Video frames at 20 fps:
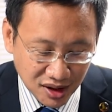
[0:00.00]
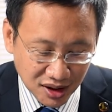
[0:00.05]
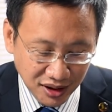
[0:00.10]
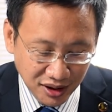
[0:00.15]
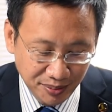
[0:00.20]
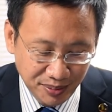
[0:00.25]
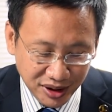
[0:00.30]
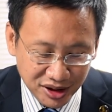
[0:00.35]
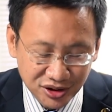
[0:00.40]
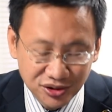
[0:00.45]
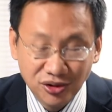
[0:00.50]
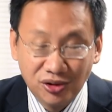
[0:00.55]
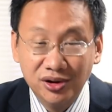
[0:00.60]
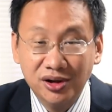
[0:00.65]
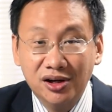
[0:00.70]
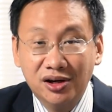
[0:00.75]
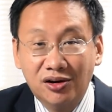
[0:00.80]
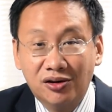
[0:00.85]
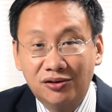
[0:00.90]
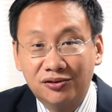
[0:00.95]
the big
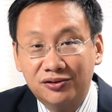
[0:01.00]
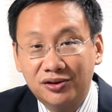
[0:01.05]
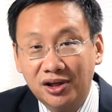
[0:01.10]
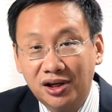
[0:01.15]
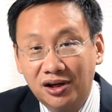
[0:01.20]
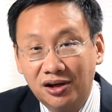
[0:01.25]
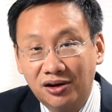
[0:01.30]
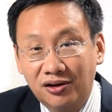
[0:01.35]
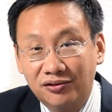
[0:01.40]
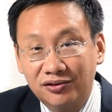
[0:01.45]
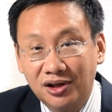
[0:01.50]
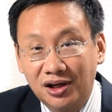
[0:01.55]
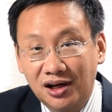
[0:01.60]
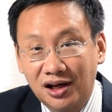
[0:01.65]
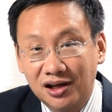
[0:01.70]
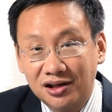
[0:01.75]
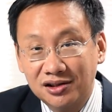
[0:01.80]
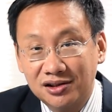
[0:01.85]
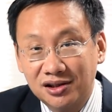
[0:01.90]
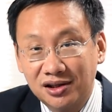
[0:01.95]
story of the, of the
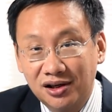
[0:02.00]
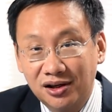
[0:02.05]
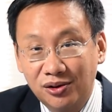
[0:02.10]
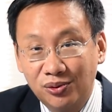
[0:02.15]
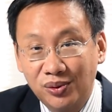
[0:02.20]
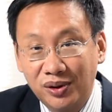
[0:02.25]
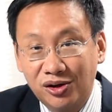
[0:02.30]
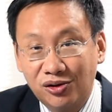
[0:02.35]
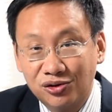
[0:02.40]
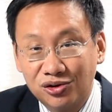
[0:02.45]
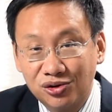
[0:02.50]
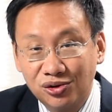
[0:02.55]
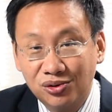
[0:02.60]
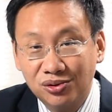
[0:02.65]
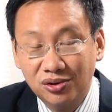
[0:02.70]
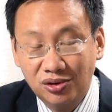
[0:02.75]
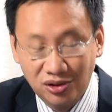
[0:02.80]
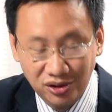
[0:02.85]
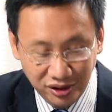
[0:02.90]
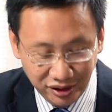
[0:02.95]
last uh, week or
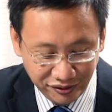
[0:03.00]
so on